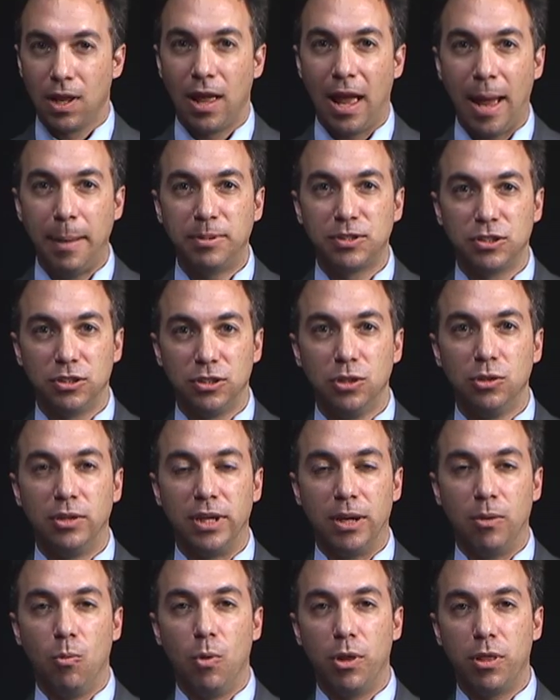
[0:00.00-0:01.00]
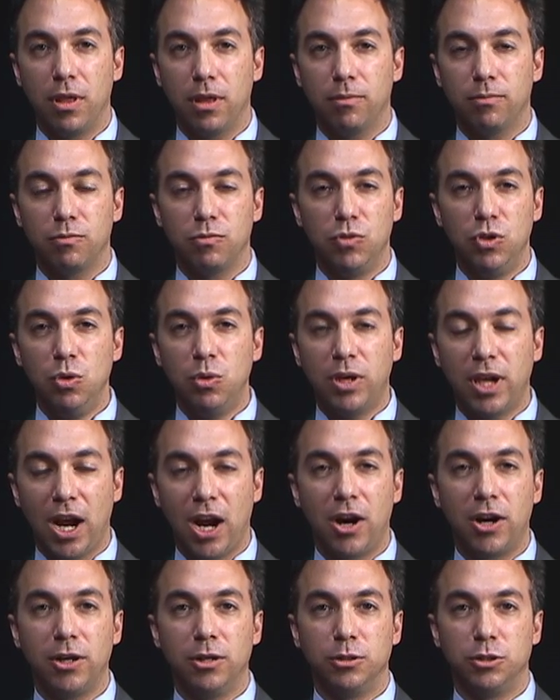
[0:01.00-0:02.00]
Absolutely, with new
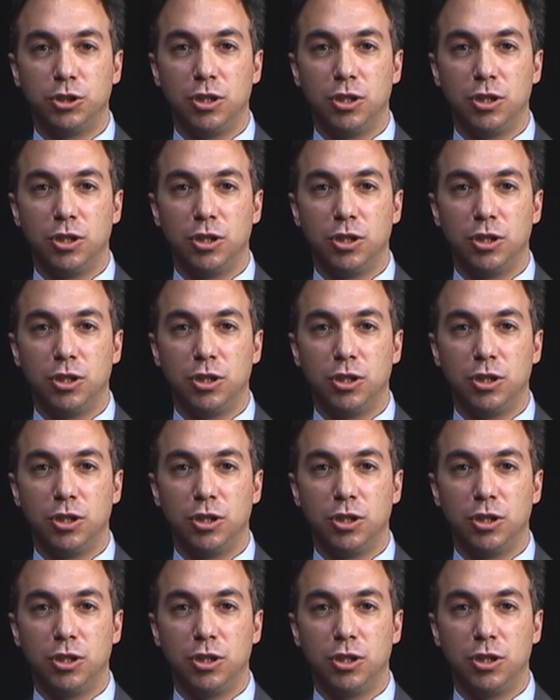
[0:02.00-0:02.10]
carriers